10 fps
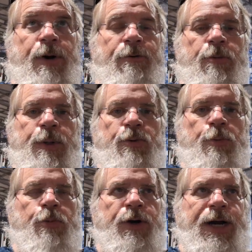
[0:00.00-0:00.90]
probably
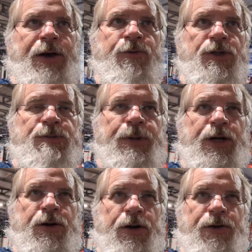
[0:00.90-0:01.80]
will put an outdoor
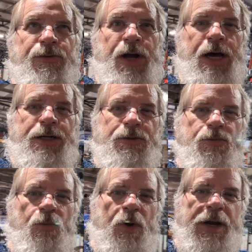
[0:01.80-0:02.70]
speaker, if not
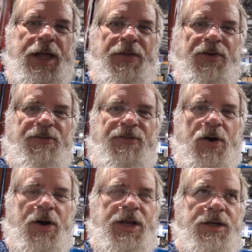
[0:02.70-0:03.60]
one at the
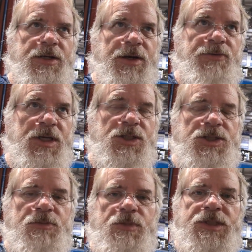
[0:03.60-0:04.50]
far end of
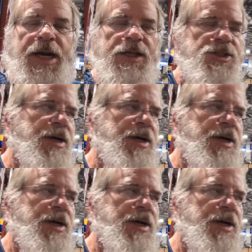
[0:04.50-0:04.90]
each side of the